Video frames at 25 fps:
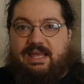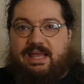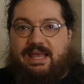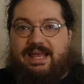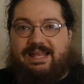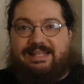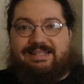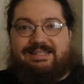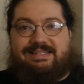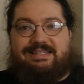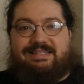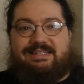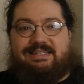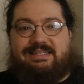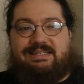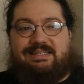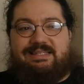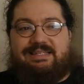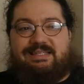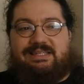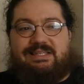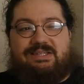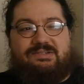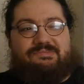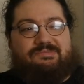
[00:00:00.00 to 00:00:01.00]
And
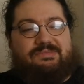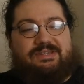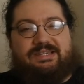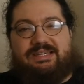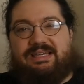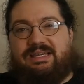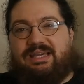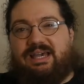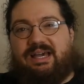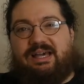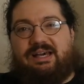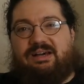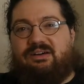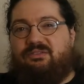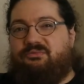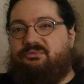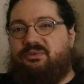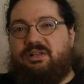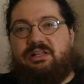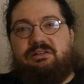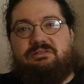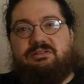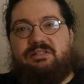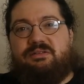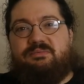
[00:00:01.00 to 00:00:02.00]
you can't
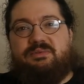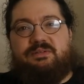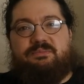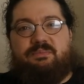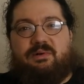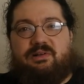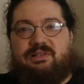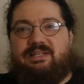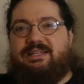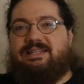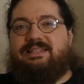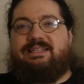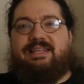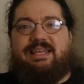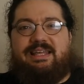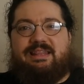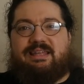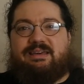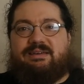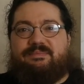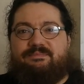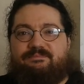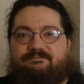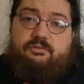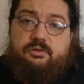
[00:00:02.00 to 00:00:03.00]
really use them as bodies
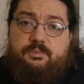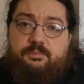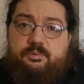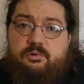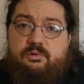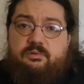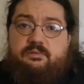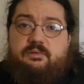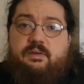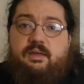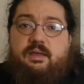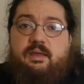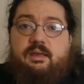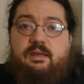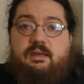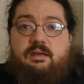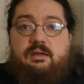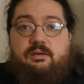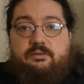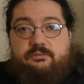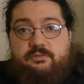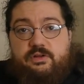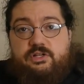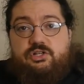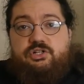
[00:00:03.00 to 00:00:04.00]
either. If you put a
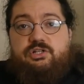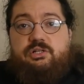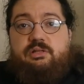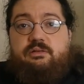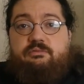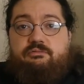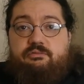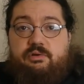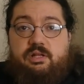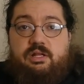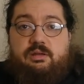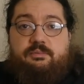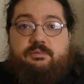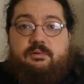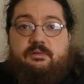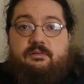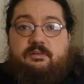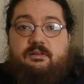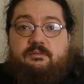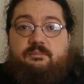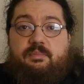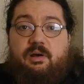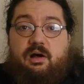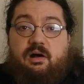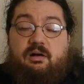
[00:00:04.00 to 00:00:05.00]
conventionally 3D
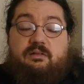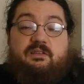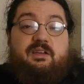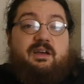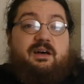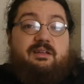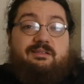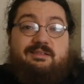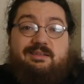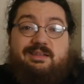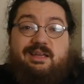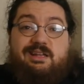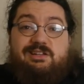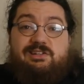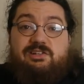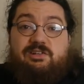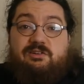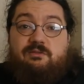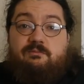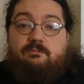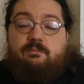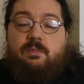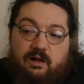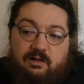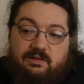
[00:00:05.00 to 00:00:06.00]
printed part under
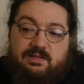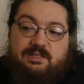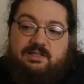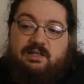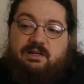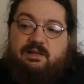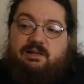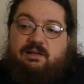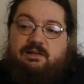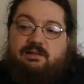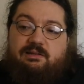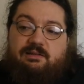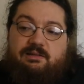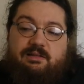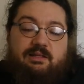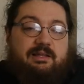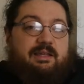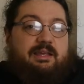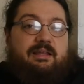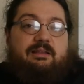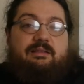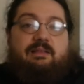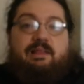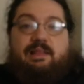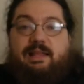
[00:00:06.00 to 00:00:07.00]
tension, odds are
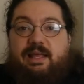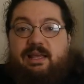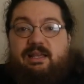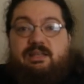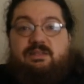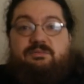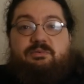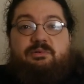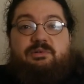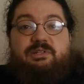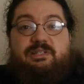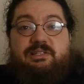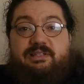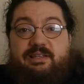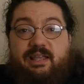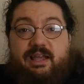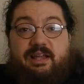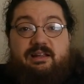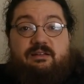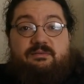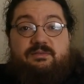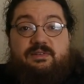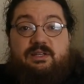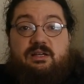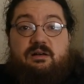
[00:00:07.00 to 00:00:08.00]
that the layers will just
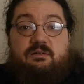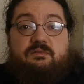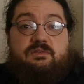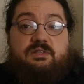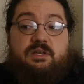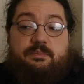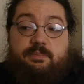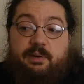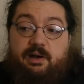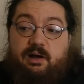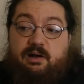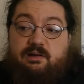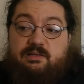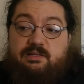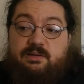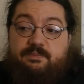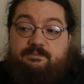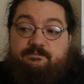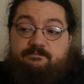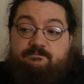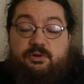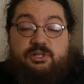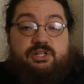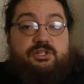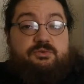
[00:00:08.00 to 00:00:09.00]
tear themselves apart,
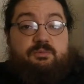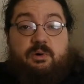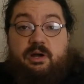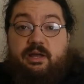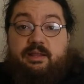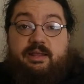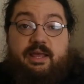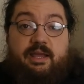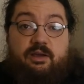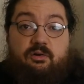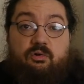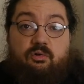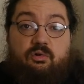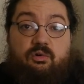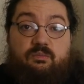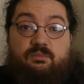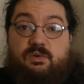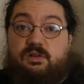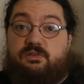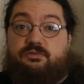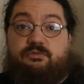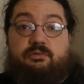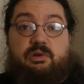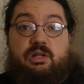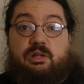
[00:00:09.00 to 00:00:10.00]
which is why they're called
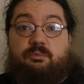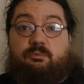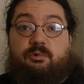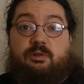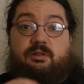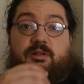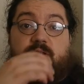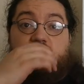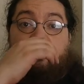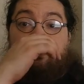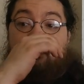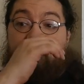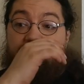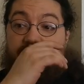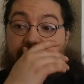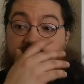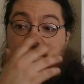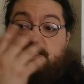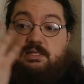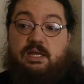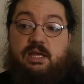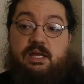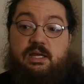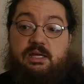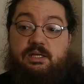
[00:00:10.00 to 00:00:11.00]
most 3D printed
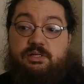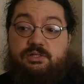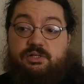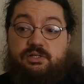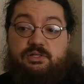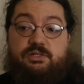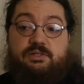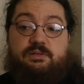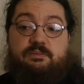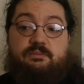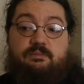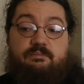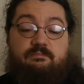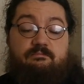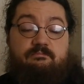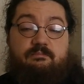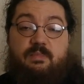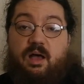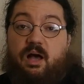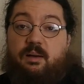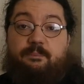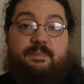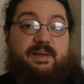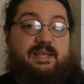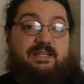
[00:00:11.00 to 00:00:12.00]
guitars just
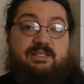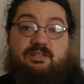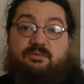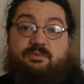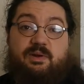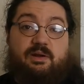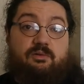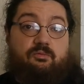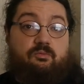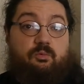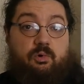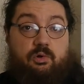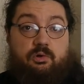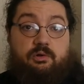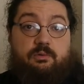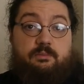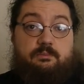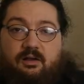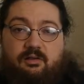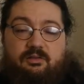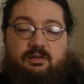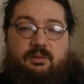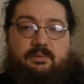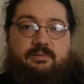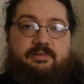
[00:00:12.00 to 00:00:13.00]
are based around wood.
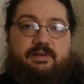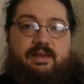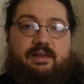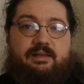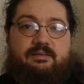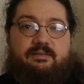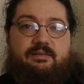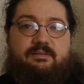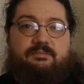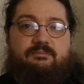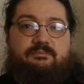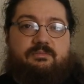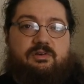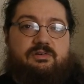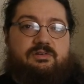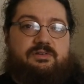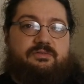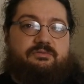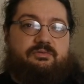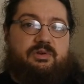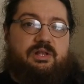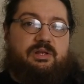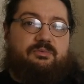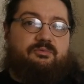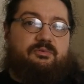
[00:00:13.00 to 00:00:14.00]
On top of that,
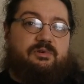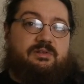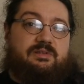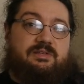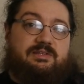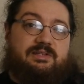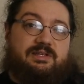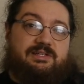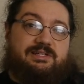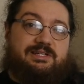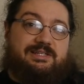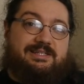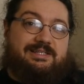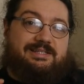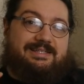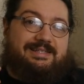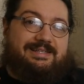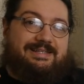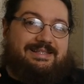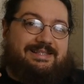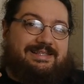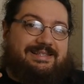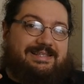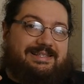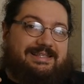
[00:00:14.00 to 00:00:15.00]
most 3D printers are just
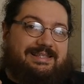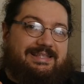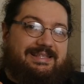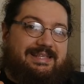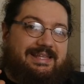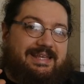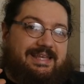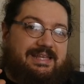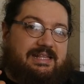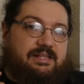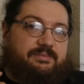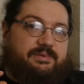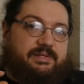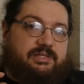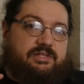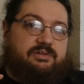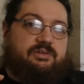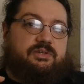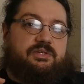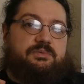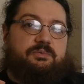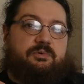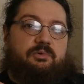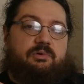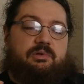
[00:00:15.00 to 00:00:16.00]
a little bit
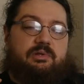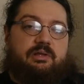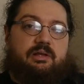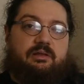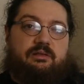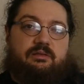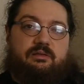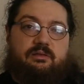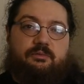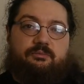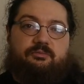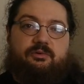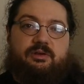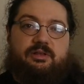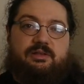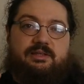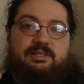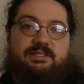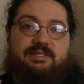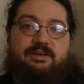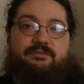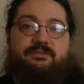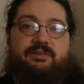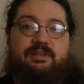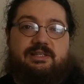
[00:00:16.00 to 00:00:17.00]
too small to print
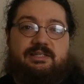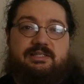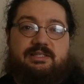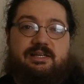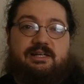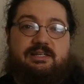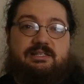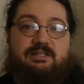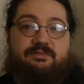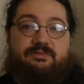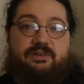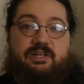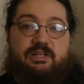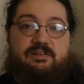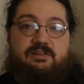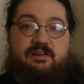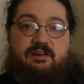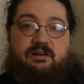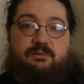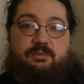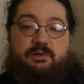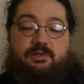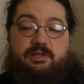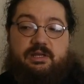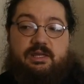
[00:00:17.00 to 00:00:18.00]
something the size of a
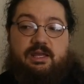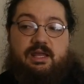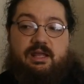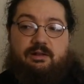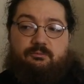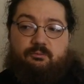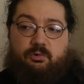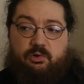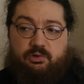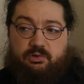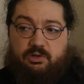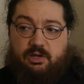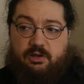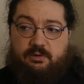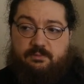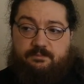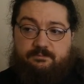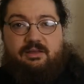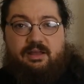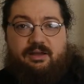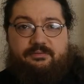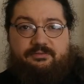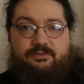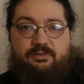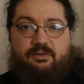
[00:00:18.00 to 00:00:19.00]
guitar body in one go.
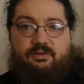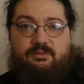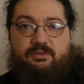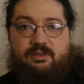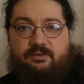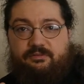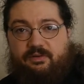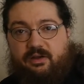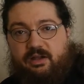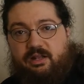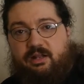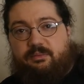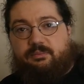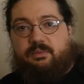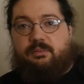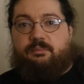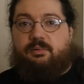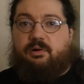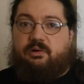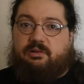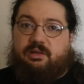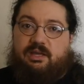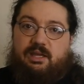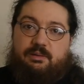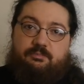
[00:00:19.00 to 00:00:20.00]
You have to divide up the
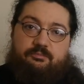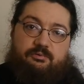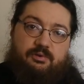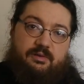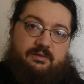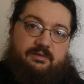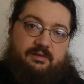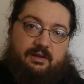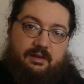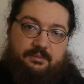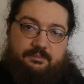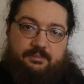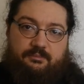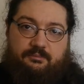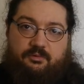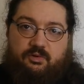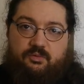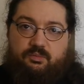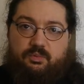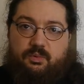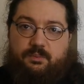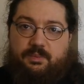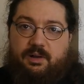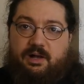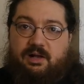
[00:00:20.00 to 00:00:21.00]
body, print up
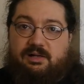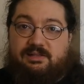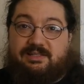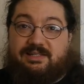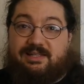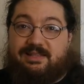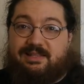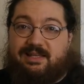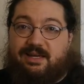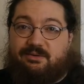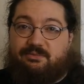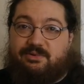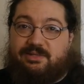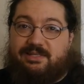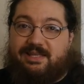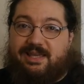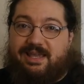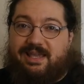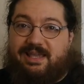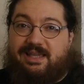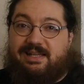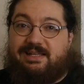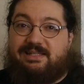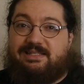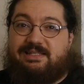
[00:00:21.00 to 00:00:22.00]
multiple parts, and that would
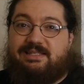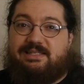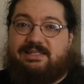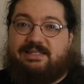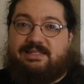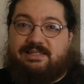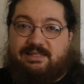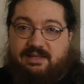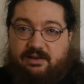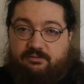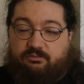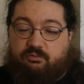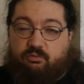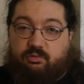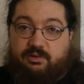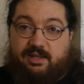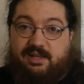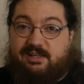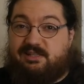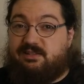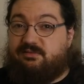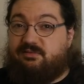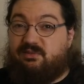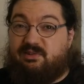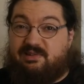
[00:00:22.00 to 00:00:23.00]
take several
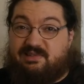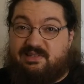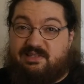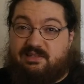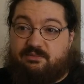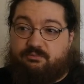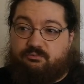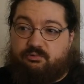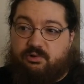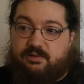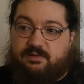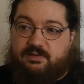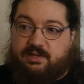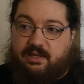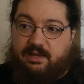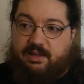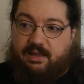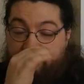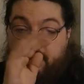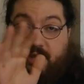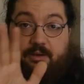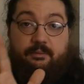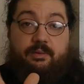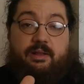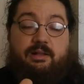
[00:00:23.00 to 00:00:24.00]
days of constant printing.
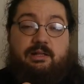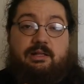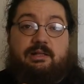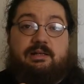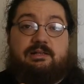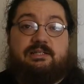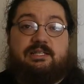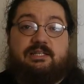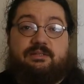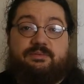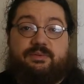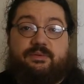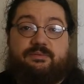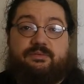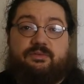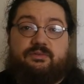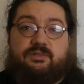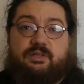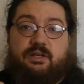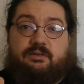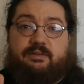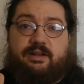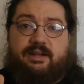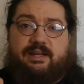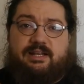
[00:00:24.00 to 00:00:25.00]
Now, in the last 6 months or
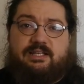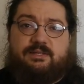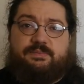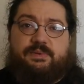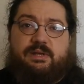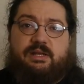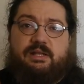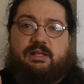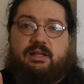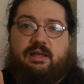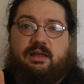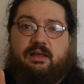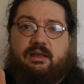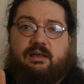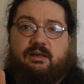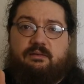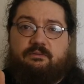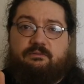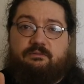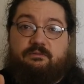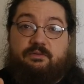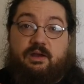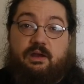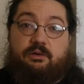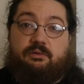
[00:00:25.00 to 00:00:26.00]
so, there has been
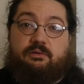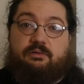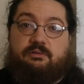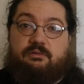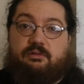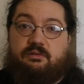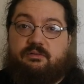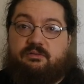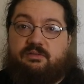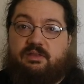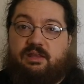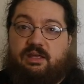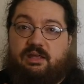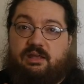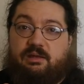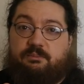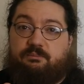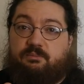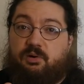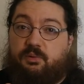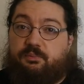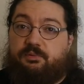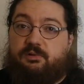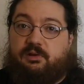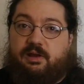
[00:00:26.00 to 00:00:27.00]
a variant of the
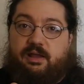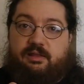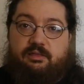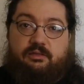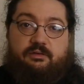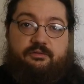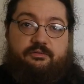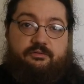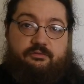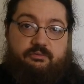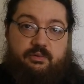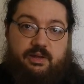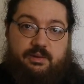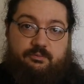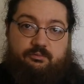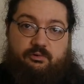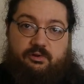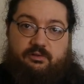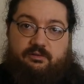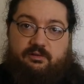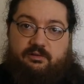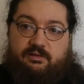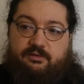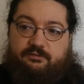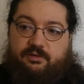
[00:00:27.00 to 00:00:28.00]
popular Ender Free
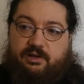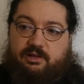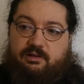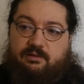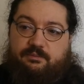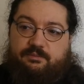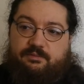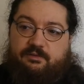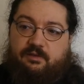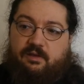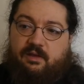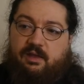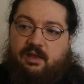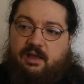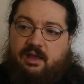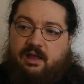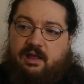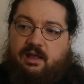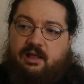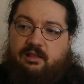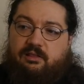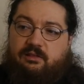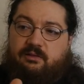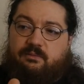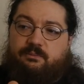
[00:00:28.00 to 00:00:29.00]
printer developed
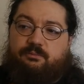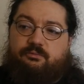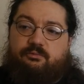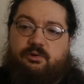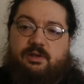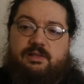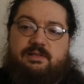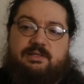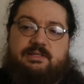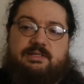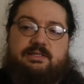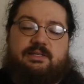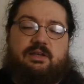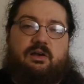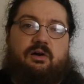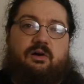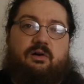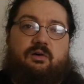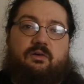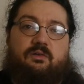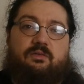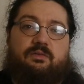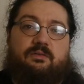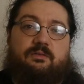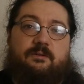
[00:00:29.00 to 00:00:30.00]
that prints
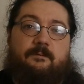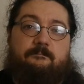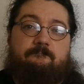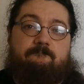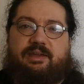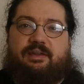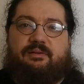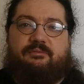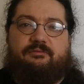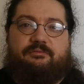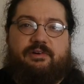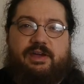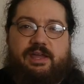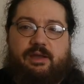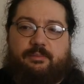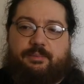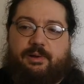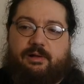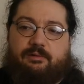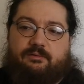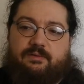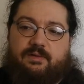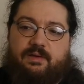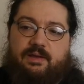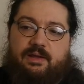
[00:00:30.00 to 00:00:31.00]
on a conveyor
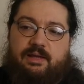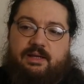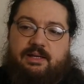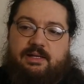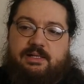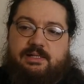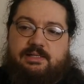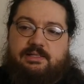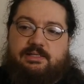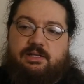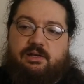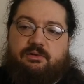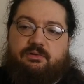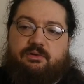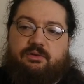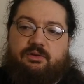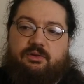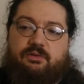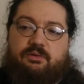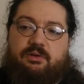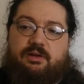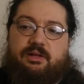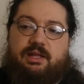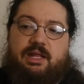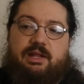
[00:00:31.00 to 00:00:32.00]
belt, so that
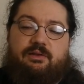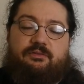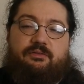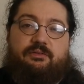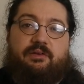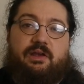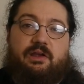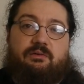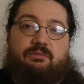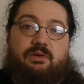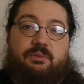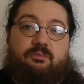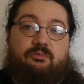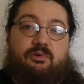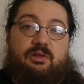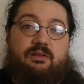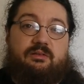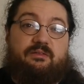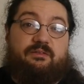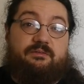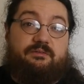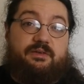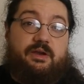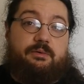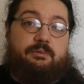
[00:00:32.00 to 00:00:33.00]
you can in theory
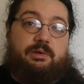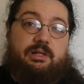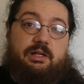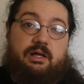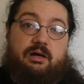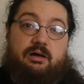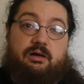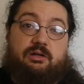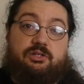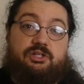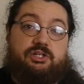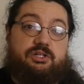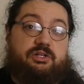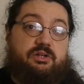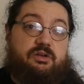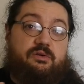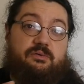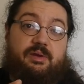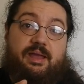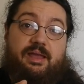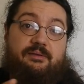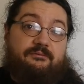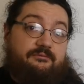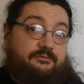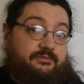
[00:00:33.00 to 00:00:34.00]
print very large
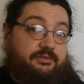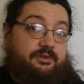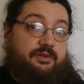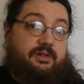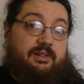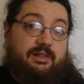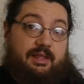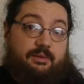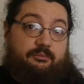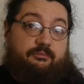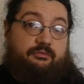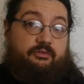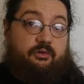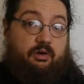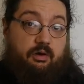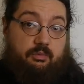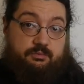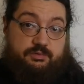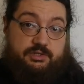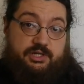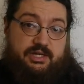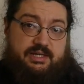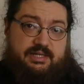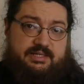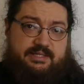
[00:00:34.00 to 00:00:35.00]
to infinite length
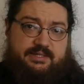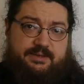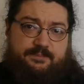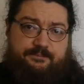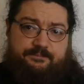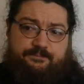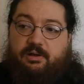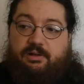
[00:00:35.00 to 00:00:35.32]
objects.